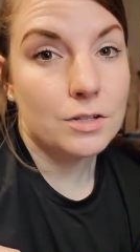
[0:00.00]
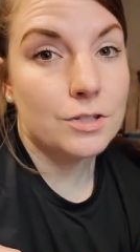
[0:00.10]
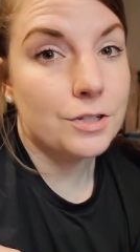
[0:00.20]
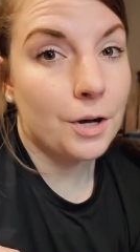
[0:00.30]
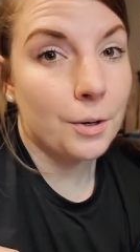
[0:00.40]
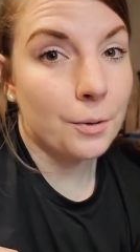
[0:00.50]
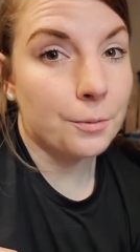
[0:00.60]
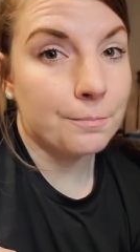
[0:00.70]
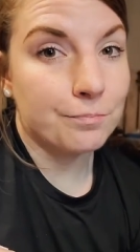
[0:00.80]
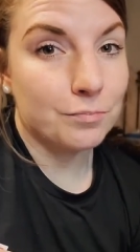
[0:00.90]

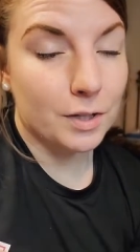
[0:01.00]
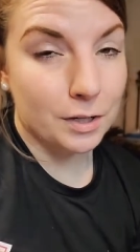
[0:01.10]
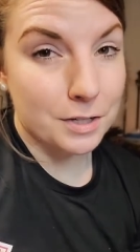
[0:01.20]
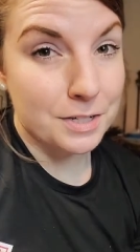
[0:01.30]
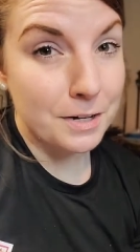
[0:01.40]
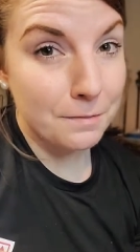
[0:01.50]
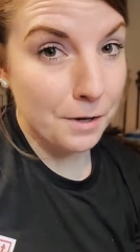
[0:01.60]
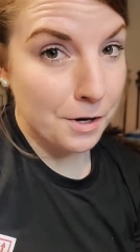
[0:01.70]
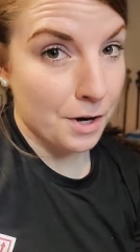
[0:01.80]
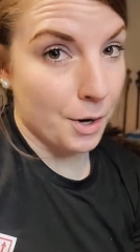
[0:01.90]
So, on a
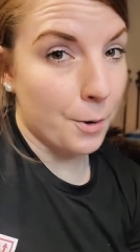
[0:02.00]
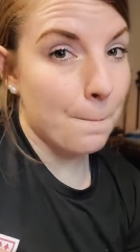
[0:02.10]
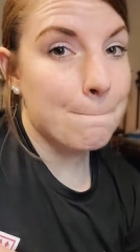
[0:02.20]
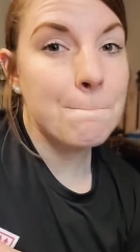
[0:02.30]
different note,